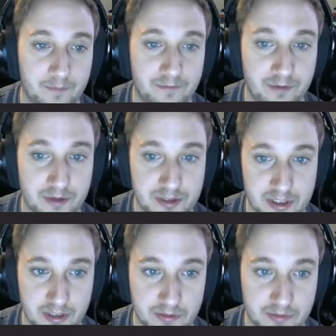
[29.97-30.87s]
First thing
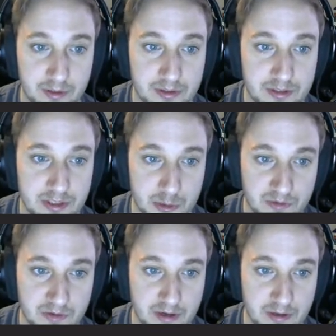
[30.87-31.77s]
you'll notice is we've
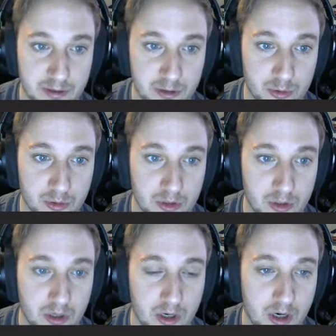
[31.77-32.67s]
got a new
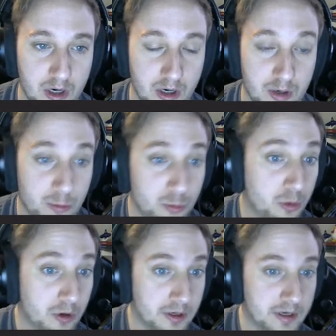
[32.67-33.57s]

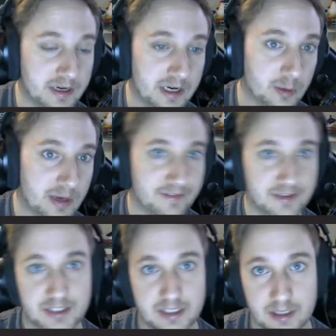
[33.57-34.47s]
word here we haven't
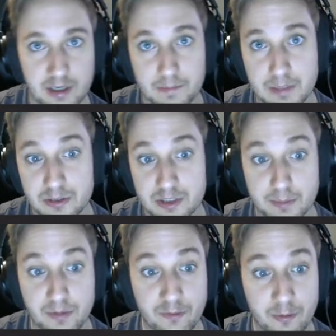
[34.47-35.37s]
seen in our music
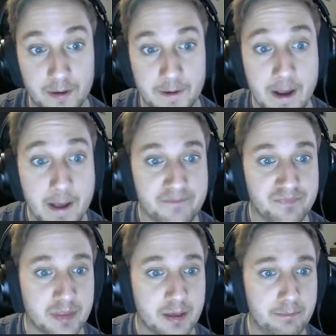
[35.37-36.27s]
before,
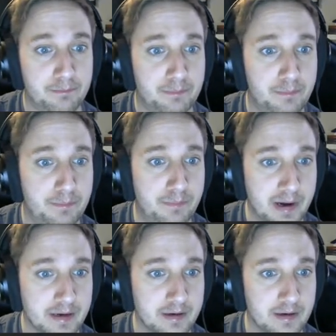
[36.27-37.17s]

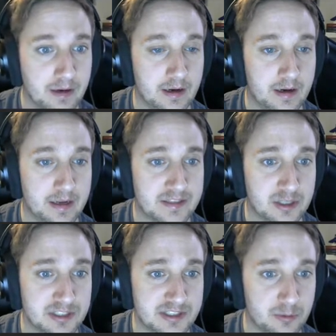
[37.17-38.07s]
but it's going
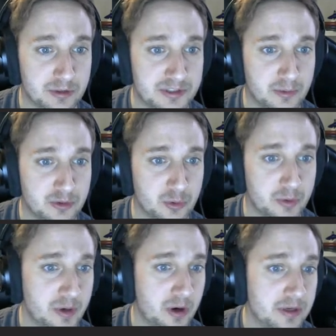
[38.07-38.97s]
to sound real similar to one
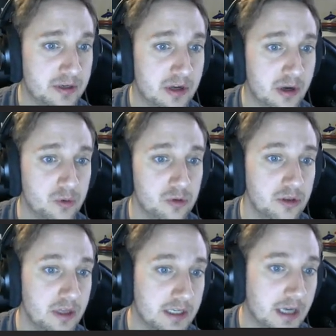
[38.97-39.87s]
we already know,
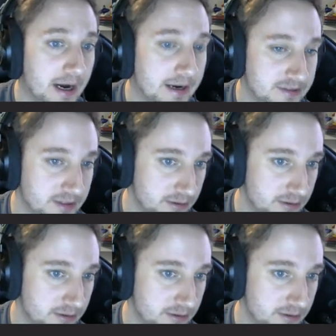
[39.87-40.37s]
legato.